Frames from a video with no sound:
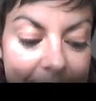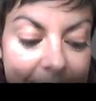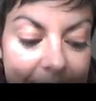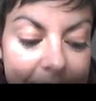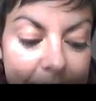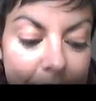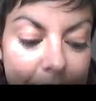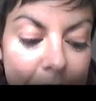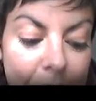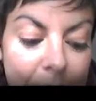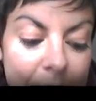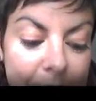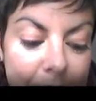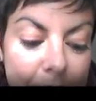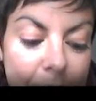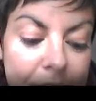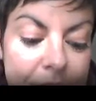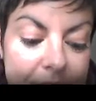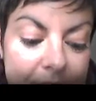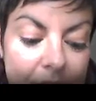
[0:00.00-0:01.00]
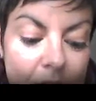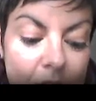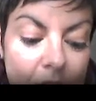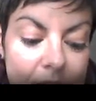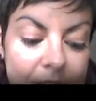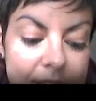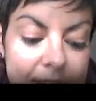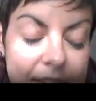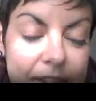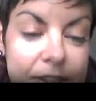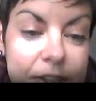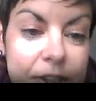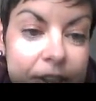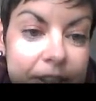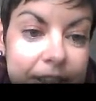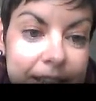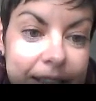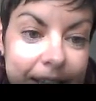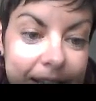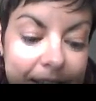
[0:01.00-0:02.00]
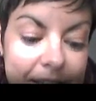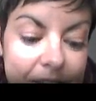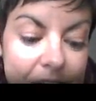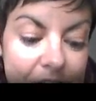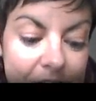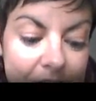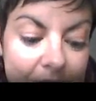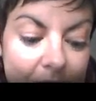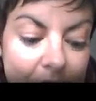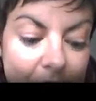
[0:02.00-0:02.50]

and low and no-tech context could engage.